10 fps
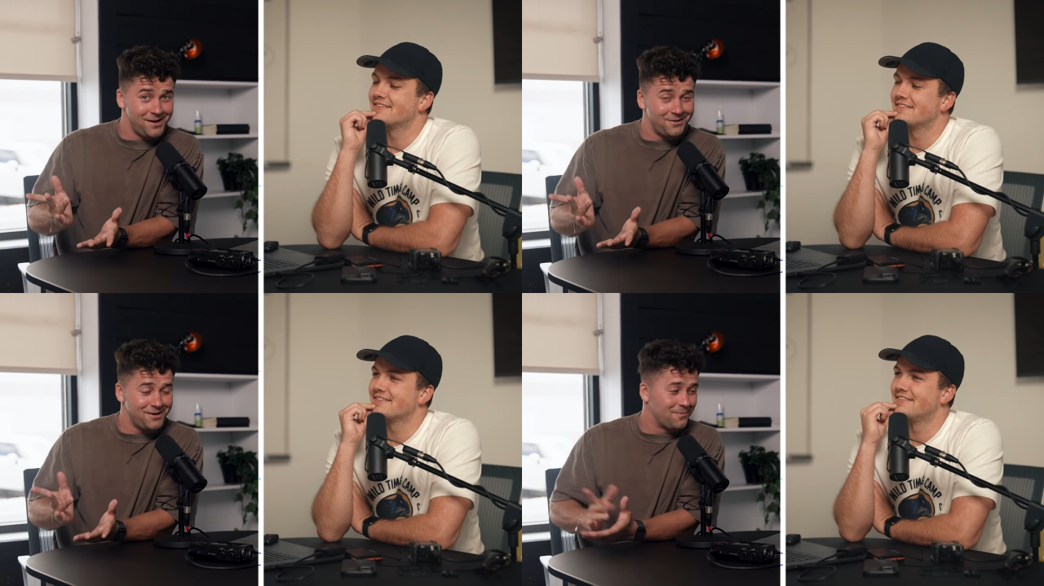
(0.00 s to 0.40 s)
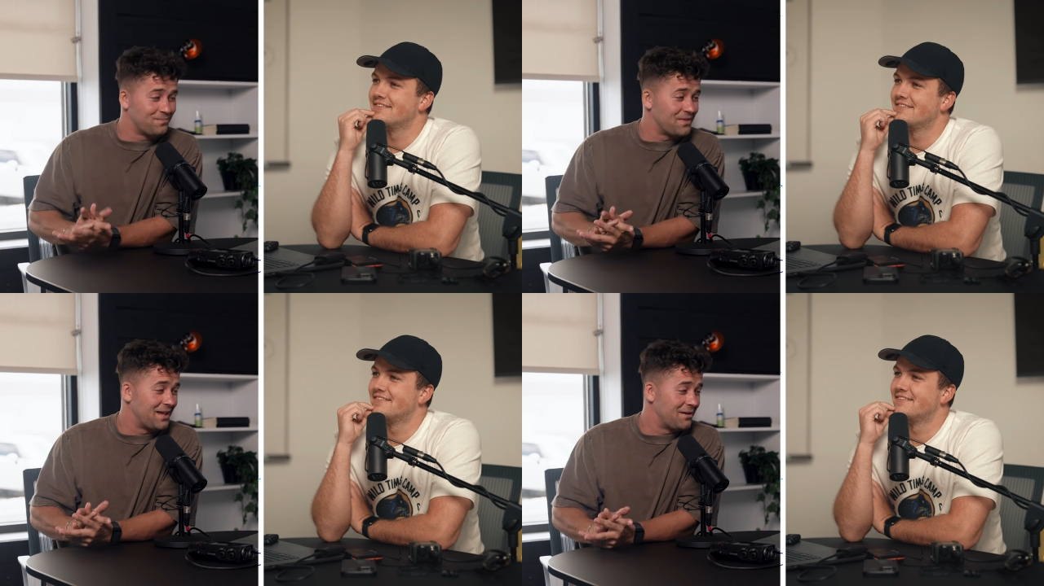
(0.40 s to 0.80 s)
Speaker 1: I don't know.
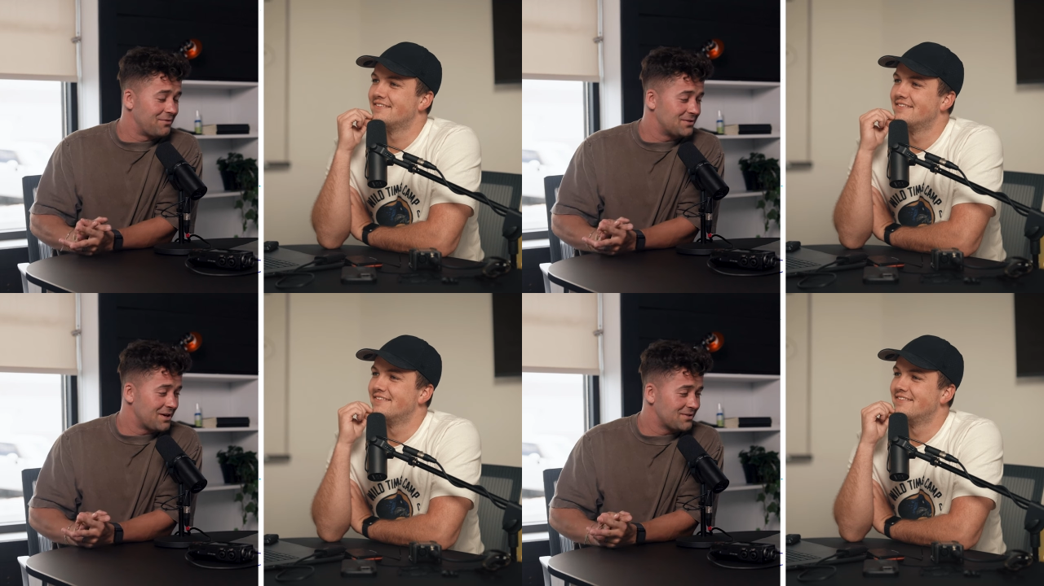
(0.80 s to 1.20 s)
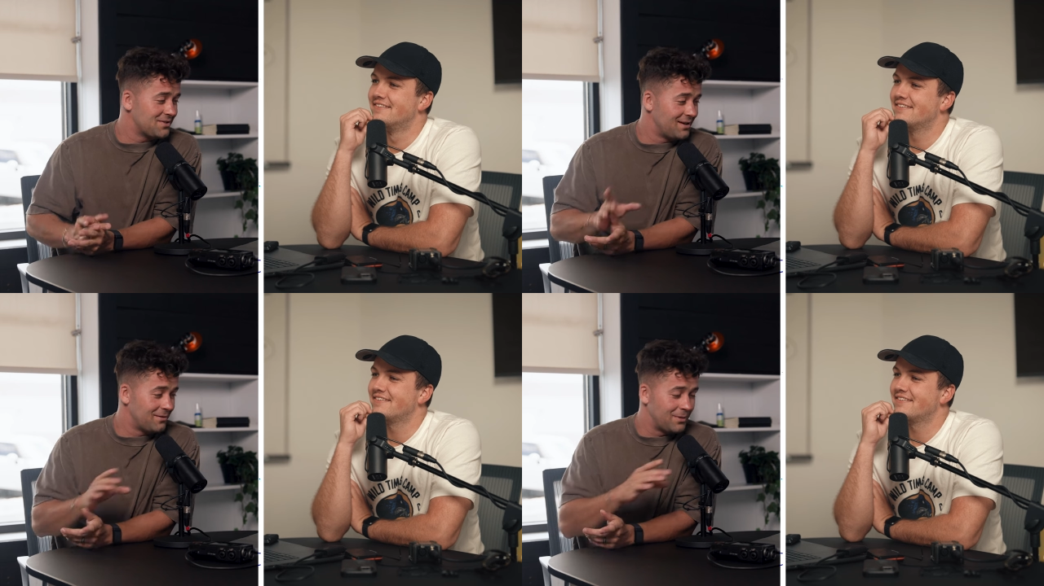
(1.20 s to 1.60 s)
Yeah. And if you start
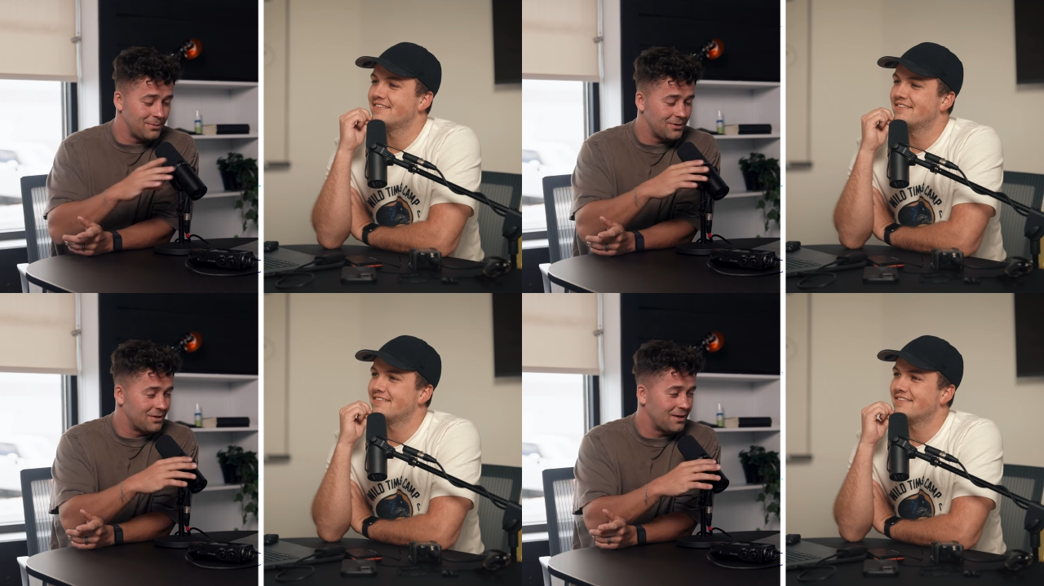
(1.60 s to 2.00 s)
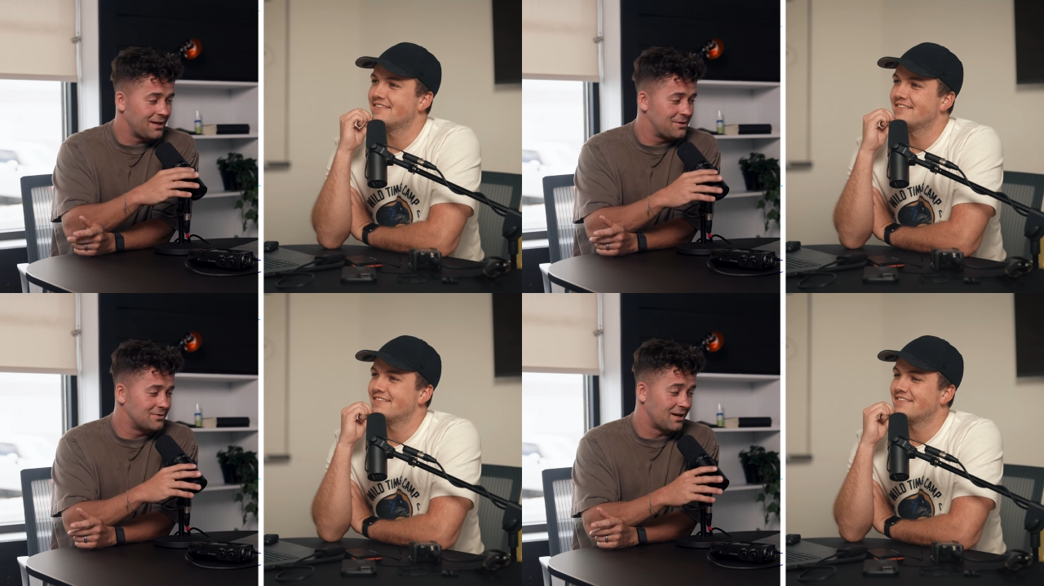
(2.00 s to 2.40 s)
seeing it, maybe you can
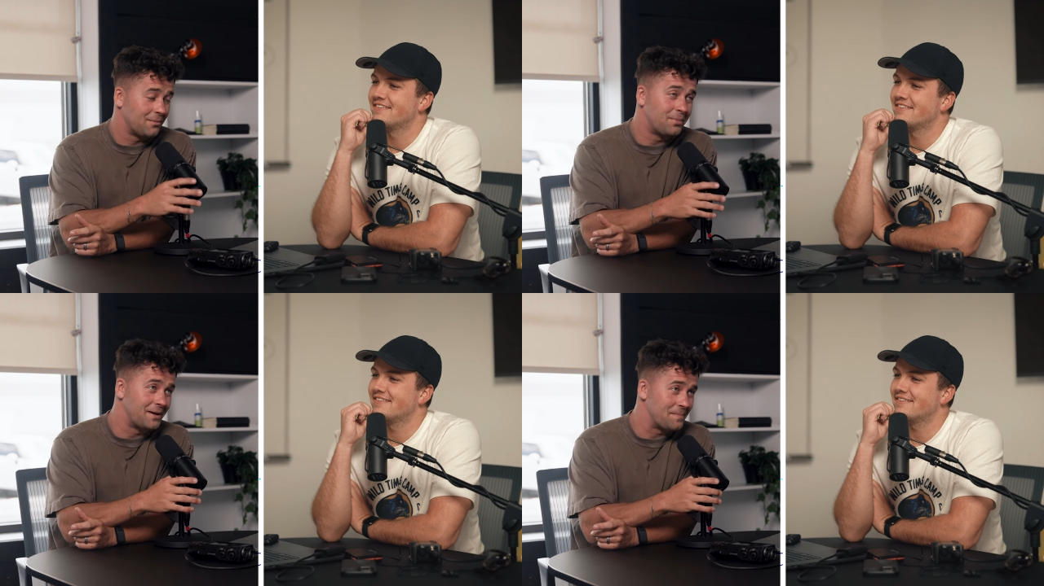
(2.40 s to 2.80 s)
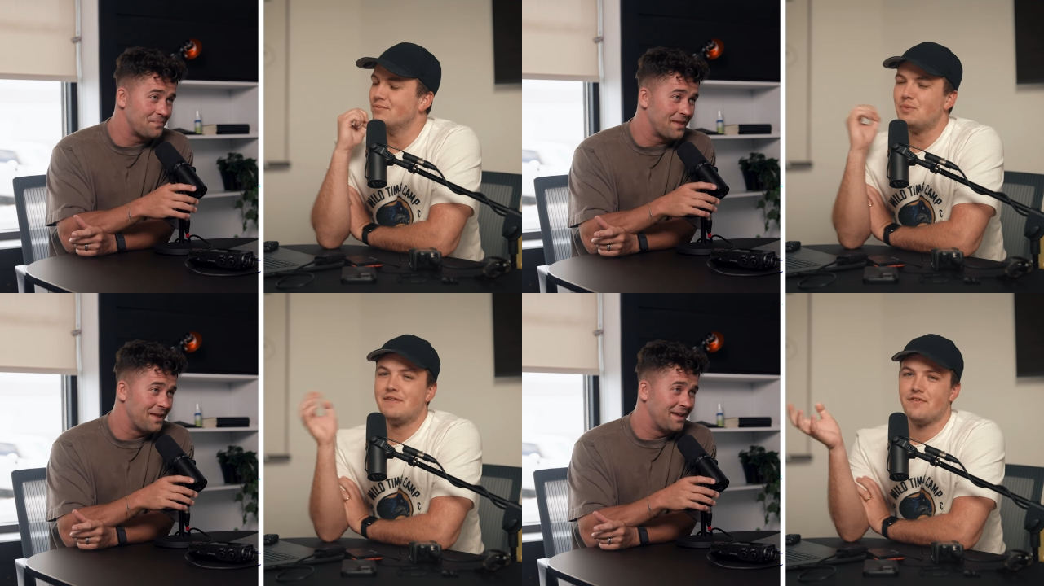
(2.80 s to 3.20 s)
thank Utah. But
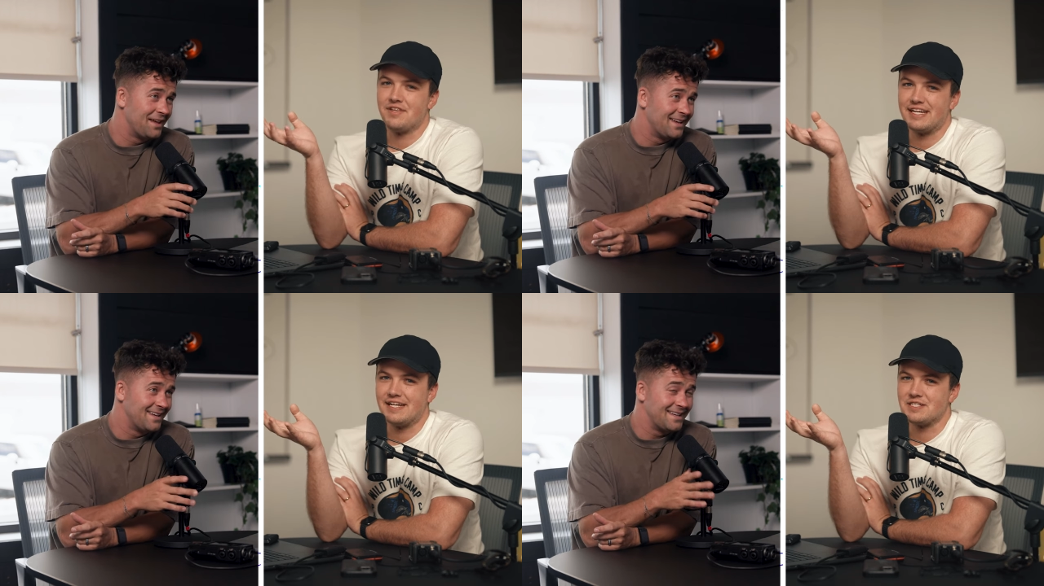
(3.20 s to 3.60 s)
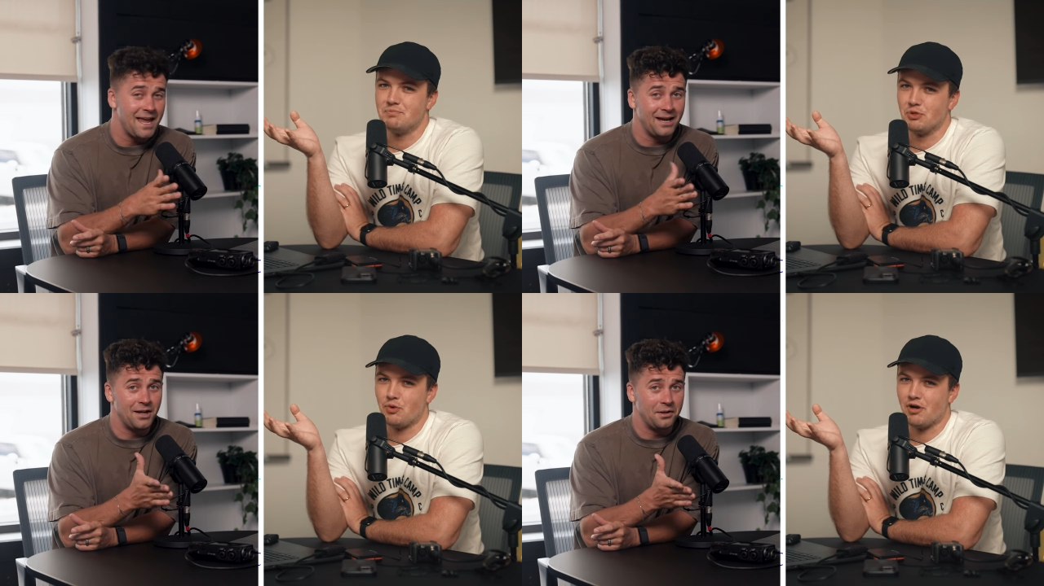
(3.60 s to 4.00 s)
we have nothing against
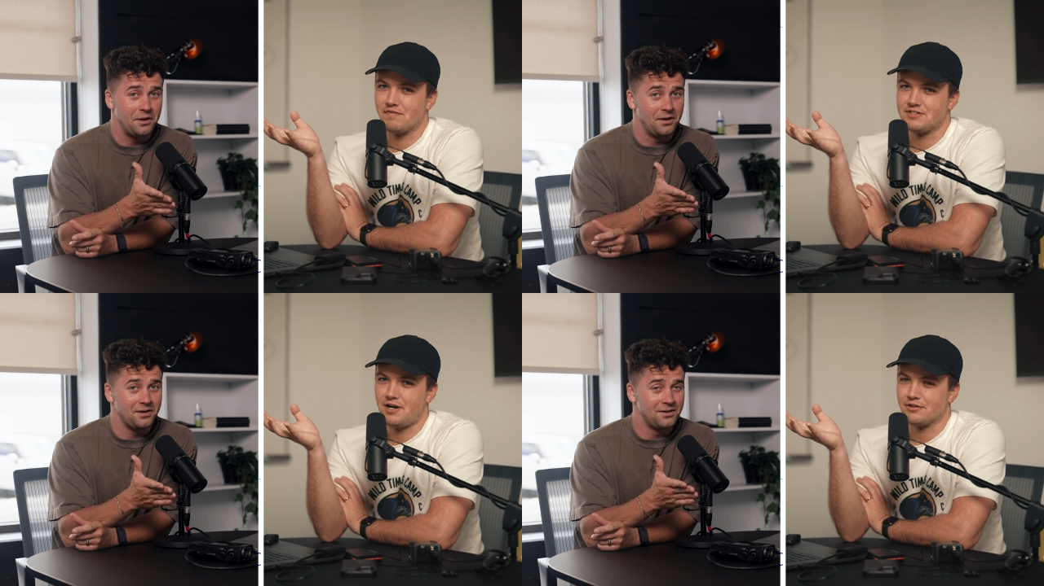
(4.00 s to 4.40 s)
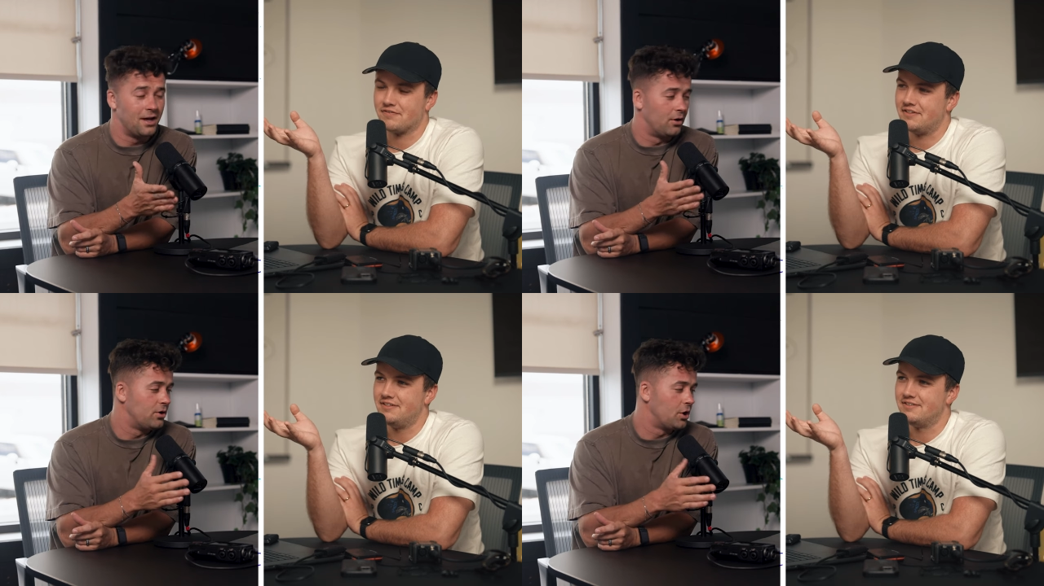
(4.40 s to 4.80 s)
yeah, no, photography.
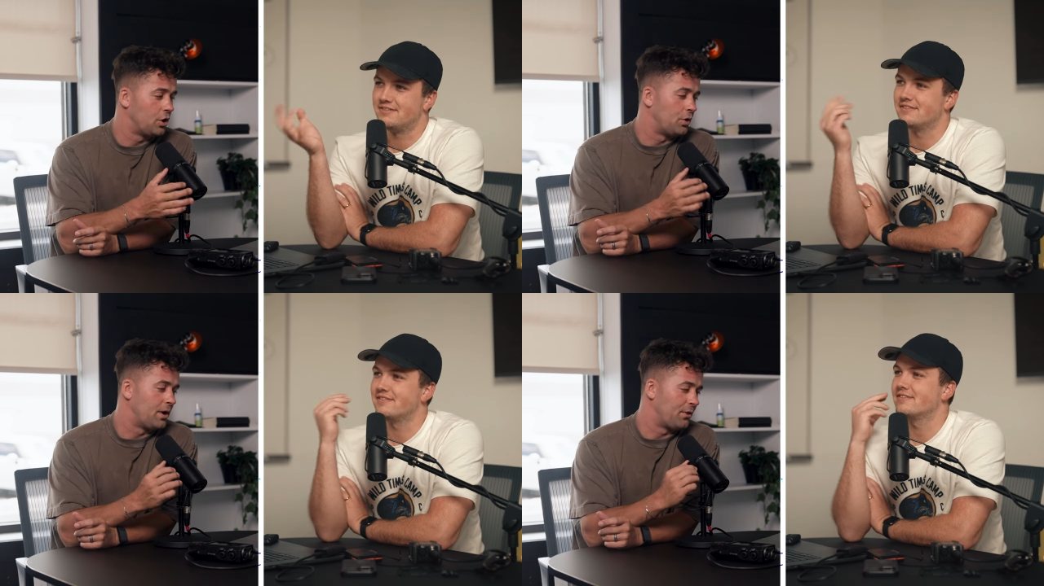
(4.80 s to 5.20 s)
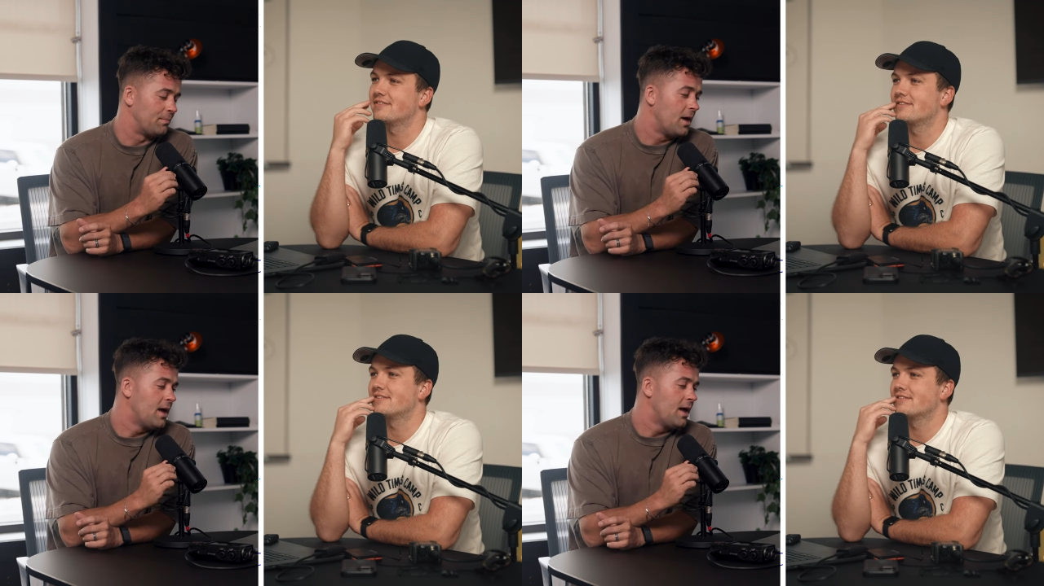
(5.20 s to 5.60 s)
No, no, no, no nothing.